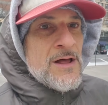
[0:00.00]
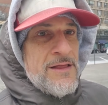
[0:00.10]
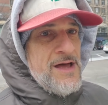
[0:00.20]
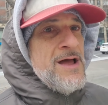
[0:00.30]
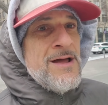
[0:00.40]

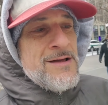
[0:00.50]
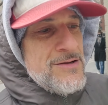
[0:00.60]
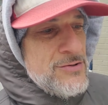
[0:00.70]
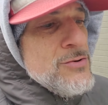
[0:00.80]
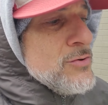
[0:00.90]
Thank
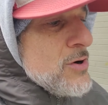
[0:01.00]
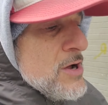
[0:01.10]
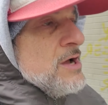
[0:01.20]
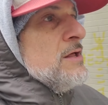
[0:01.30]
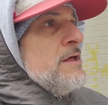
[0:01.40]
you,
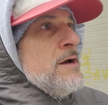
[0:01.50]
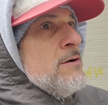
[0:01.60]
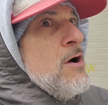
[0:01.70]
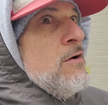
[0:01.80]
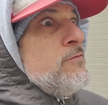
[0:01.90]

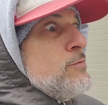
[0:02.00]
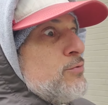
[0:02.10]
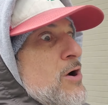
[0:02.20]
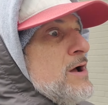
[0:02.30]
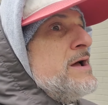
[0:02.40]
they're
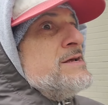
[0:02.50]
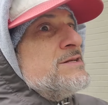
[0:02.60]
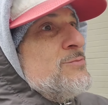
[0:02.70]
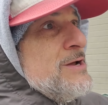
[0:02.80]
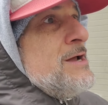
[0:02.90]

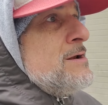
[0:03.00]
overpriced, we